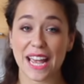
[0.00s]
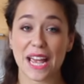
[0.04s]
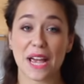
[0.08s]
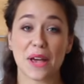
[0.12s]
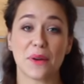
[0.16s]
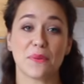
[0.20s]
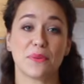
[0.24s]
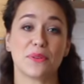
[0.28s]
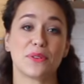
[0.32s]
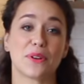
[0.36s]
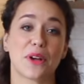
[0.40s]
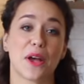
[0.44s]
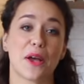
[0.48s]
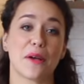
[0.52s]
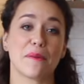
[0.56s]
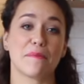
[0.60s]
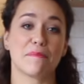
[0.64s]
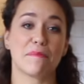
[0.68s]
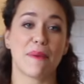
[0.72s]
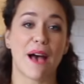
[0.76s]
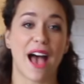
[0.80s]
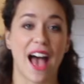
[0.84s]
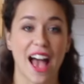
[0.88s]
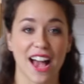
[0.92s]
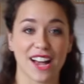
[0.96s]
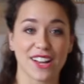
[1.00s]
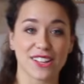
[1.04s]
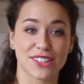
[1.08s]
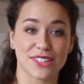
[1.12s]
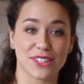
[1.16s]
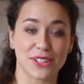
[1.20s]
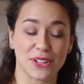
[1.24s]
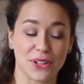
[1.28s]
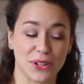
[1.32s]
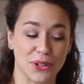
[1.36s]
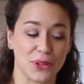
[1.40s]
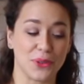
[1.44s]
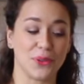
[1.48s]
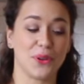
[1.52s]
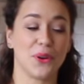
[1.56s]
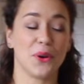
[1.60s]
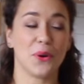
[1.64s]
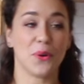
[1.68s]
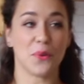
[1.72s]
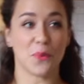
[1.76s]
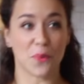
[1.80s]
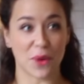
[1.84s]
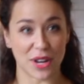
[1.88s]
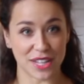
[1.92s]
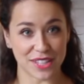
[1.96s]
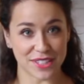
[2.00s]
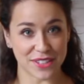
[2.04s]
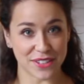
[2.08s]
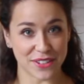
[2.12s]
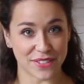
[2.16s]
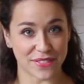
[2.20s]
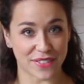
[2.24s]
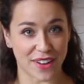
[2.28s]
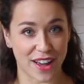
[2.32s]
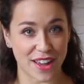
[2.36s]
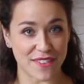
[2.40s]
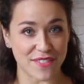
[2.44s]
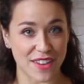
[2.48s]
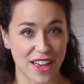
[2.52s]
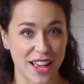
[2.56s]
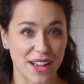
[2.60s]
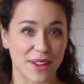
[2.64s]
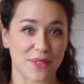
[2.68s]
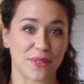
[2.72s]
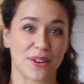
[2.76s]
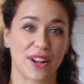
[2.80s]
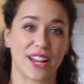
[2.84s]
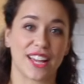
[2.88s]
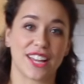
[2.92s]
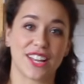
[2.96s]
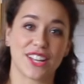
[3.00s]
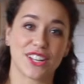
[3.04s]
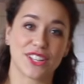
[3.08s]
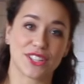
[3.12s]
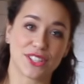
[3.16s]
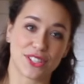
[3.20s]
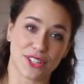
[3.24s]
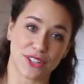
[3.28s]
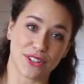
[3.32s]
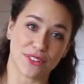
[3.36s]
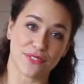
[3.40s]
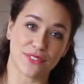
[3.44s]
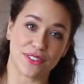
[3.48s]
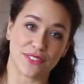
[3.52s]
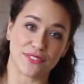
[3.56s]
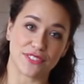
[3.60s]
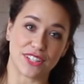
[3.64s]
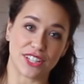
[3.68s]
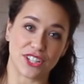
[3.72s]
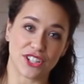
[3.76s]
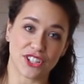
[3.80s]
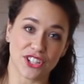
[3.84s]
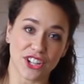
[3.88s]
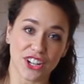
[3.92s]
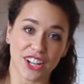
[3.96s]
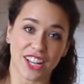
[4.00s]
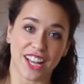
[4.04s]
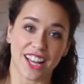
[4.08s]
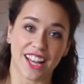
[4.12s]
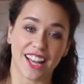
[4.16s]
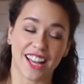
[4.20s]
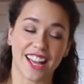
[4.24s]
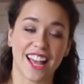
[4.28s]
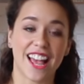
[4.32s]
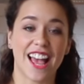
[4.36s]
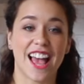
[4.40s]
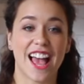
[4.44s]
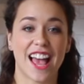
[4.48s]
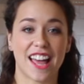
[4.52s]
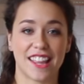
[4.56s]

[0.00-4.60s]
it will go back to 125 egg white, 250 sugar,